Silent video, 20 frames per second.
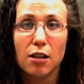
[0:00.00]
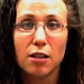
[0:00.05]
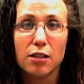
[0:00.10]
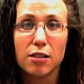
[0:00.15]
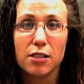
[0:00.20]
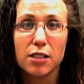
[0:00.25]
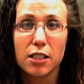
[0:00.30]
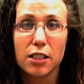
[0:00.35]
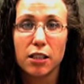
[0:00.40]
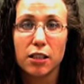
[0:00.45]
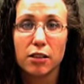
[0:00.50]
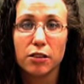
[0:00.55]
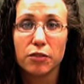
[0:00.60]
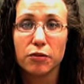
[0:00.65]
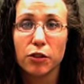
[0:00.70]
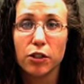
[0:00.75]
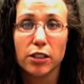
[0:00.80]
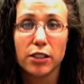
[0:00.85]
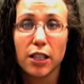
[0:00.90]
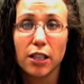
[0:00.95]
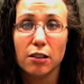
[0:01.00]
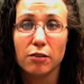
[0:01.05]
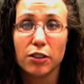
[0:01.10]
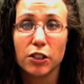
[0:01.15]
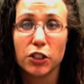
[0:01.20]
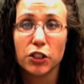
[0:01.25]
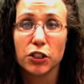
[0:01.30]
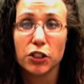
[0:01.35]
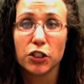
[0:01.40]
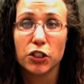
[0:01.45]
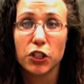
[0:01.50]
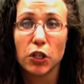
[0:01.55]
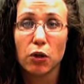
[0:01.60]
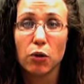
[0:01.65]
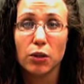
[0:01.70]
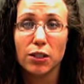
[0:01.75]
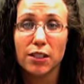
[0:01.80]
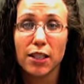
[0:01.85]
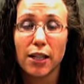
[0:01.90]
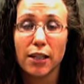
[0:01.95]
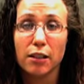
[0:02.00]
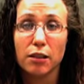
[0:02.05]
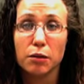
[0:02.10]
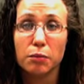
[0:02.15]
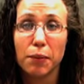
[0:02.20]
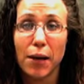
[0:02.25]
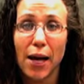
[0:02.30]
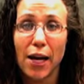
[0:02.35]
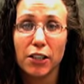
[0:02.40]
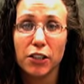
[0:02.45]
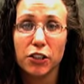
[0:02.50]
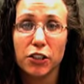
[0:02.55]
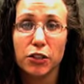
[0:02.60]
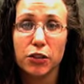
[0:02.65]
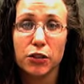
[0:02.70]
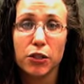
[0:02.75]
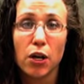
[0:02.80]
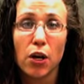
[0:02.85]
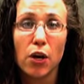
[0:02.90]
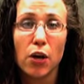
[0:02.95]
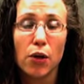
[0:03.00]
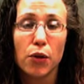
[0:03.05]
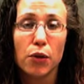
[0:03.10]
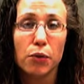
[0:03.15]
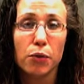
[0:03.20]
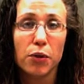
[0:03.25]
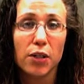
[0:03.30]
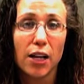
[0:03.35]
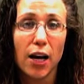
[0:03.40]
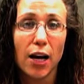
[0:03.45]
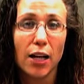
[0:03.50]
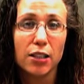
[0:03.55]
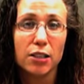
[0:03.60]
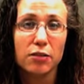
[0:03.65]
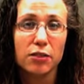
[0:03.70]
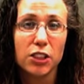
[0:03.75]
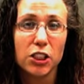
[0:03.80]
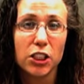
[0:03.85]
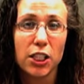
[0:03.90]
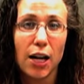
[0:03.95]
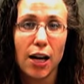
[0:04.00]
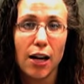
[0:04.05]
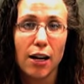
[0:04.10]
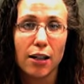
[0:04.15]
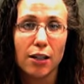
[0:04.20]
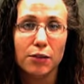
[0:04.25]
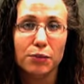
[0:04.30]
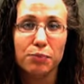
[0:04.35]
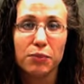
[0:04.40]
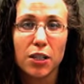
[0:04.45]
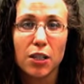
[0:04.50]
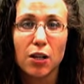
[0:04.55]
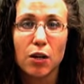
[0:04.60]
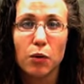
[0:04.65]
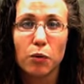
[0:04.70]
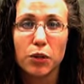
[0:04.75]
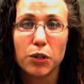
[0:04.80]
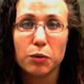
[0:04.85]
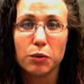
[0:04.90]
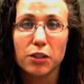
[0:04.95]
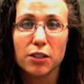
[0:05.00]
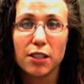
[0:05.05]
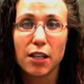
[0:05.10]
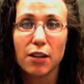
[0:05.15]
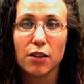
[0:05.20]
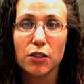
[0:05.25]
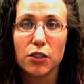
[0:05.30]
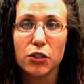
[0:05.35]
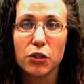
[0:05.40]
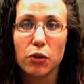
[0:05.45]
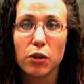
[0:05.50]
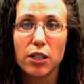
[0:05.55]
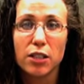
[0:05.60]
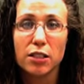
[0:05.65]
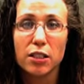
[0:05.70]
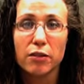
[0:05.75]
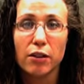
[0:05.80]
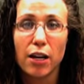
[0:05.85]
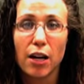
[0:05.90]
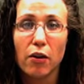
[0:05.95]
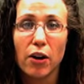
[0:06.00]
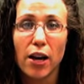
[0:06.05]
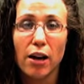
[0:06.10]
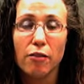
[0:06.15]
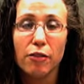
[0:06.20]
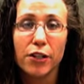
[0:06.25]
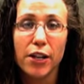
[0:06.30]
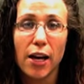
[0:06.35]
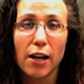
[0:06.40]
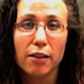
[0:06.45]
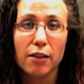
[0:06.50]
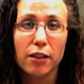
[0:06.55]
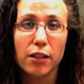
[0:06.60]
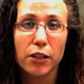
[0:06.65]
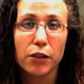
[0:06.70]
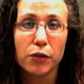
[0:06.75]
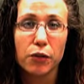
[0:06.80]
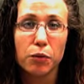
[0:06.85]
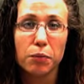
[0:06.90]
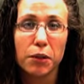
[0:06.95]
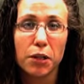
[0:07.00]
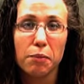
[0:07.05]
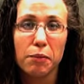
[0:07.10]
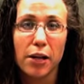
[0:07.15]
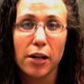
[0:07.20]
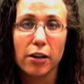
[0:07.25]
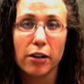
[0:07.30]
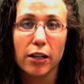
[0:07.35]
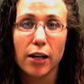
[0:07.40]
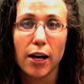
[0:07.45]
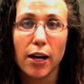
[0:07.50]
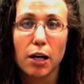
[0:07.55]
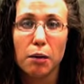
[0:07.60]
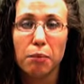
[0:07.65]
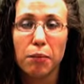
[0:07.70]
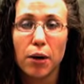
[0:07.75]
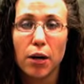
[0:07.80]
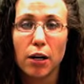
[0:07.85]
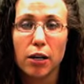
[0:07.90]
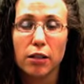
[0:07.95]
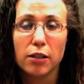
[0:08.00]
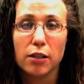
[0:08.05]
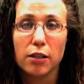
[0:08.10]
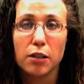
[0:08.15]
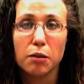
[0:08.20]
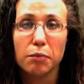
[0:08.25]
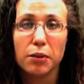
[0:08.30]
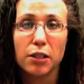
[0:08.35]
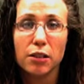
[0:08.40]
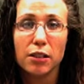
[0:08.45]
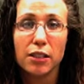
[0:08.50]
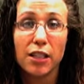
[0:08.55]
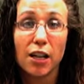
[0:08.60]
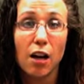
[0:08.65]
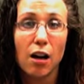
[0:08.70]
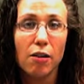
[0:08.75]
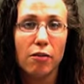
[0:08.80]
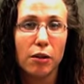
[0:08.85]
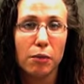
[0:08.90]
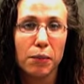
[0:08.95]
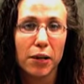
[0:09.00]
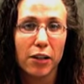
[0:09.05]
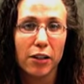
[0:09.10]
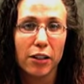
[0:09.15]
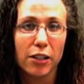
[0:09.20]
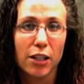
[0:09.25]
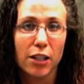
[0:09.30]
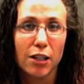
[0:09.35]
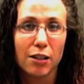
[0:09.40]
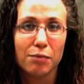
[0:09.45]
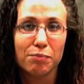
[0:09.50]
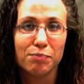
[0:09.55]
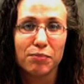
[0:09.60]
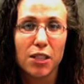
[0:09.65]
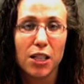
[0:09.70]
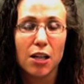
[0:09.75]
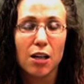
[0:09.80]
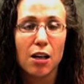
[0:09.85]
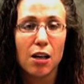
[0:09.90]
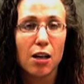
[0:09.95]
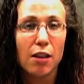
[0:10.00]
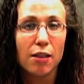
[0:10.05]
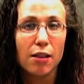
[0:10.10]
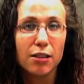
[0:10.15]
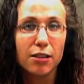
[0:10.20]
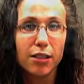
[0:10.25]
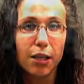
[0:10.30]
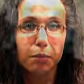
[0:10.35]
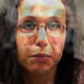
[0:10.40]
The scene is for a television show entitled Patches Through the Eyes of a Child, which will tell the stories of how every ethnic group in America had a part in the building of America. This